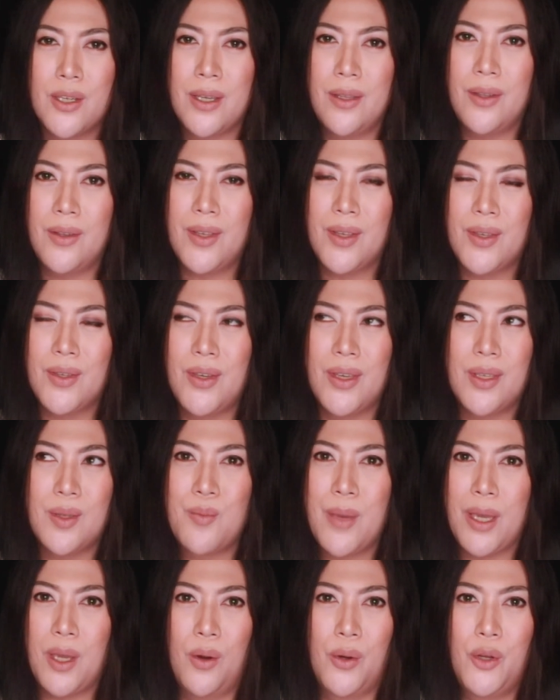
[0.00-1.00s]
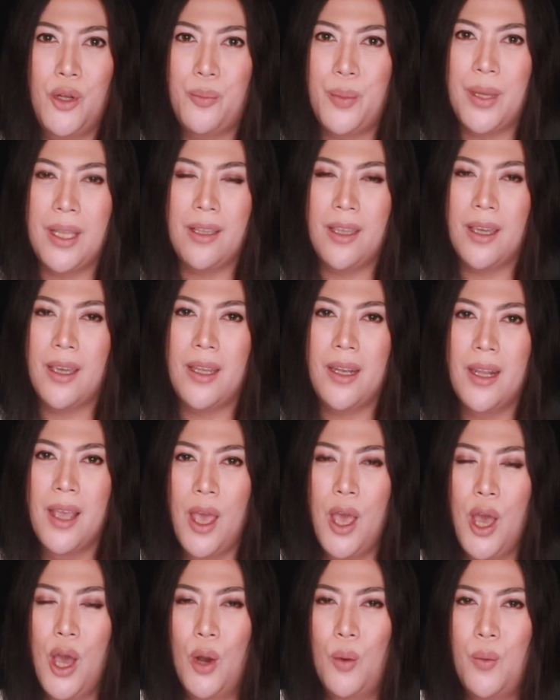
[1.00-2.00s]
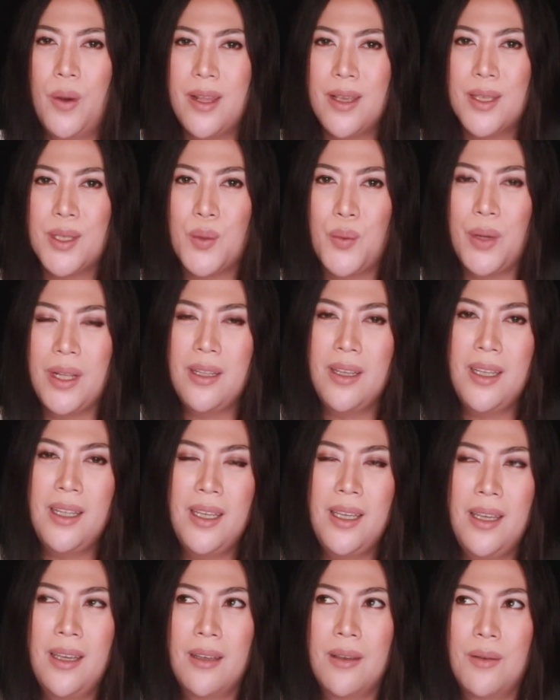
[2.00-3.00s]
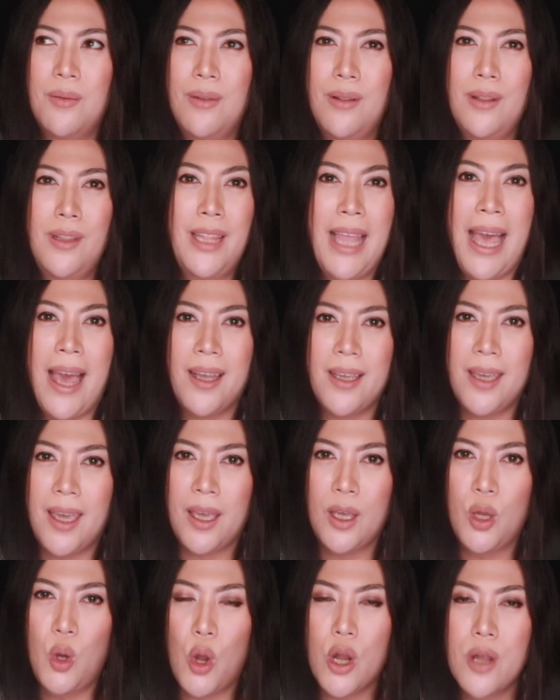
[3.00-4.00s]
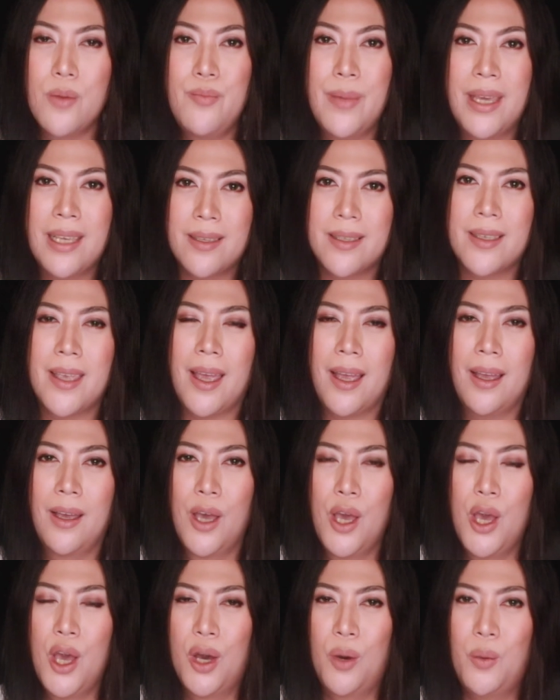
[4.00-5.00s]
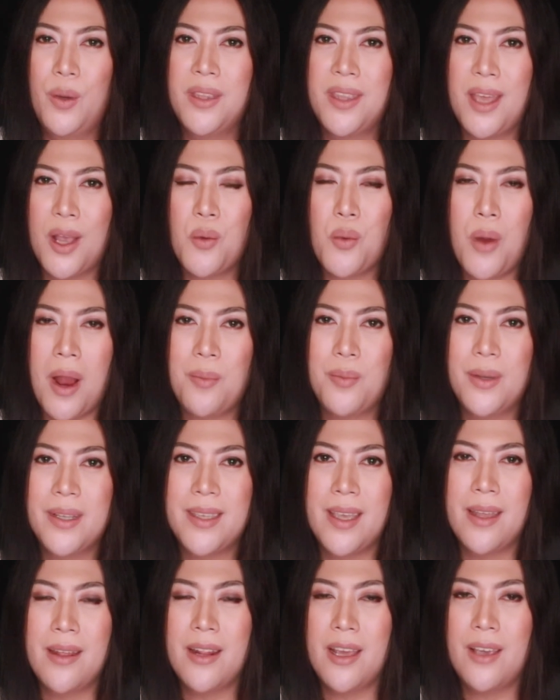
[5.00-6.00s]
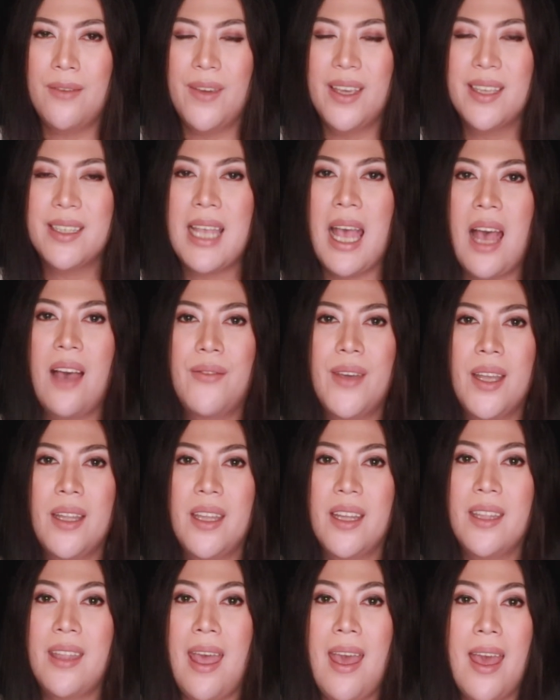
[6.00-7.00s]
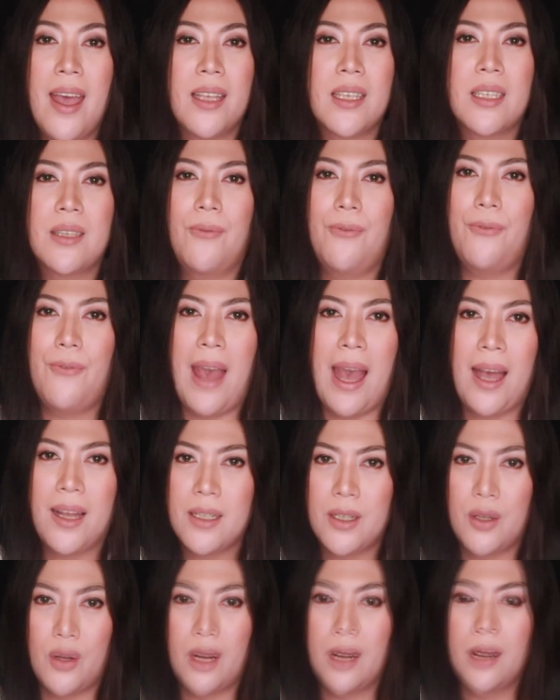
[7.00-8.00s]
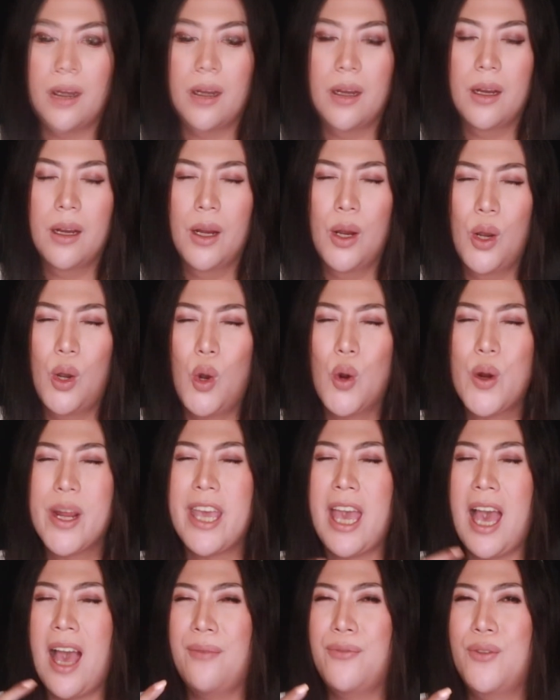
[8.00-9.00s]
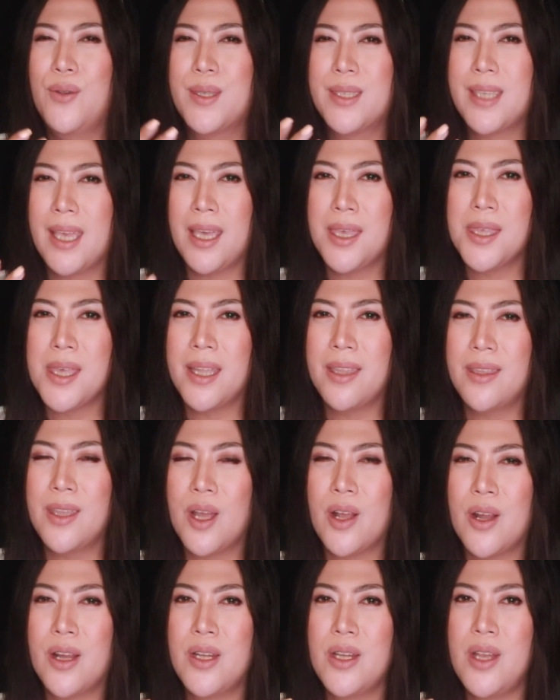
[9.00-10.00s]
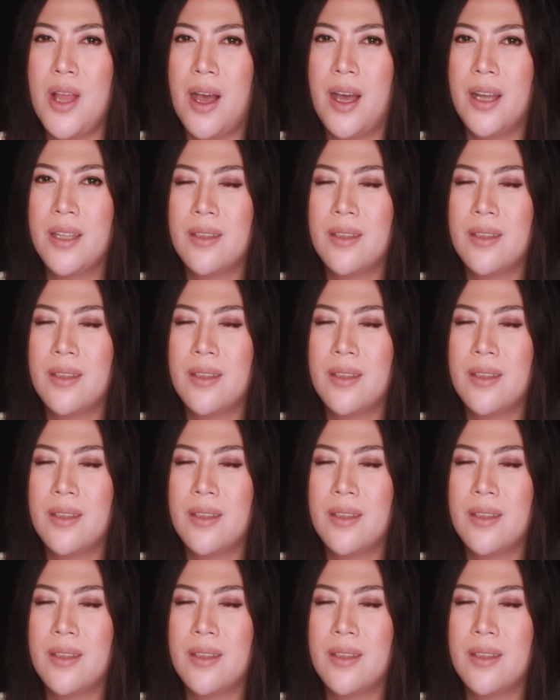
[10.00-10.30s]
this is just my own opinion, what is really lacking or missing with their representative is having that X factor. Or I have to say that they are not